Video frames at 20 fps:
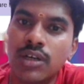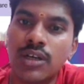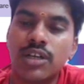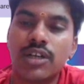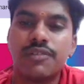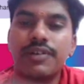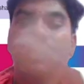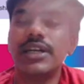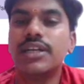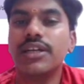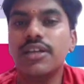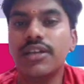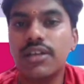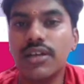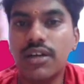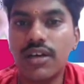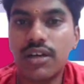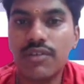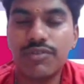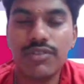20
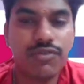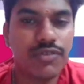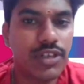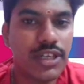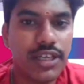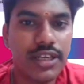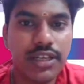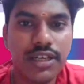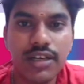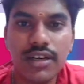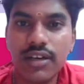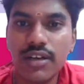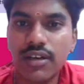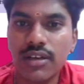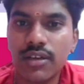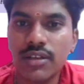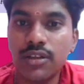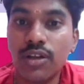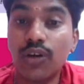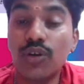here, 15 here,
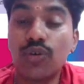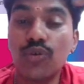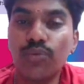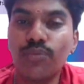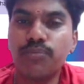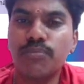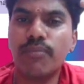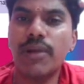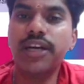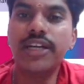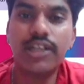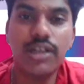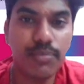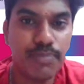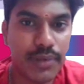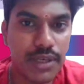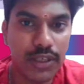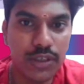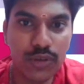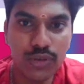the two
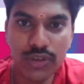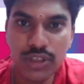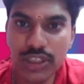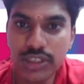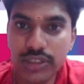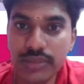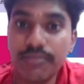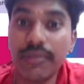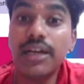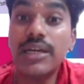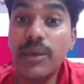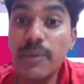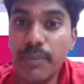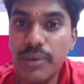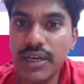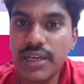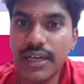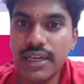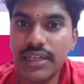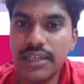multiple units, multiple
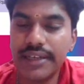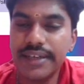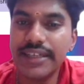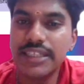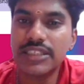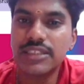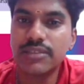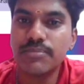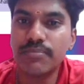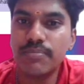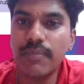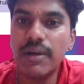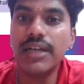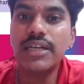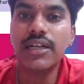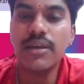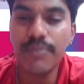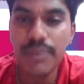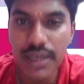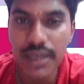countries,
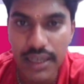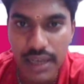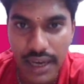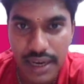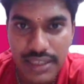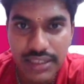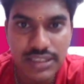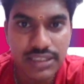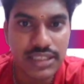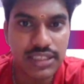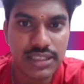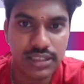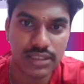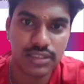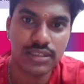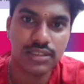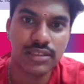multiple currencies?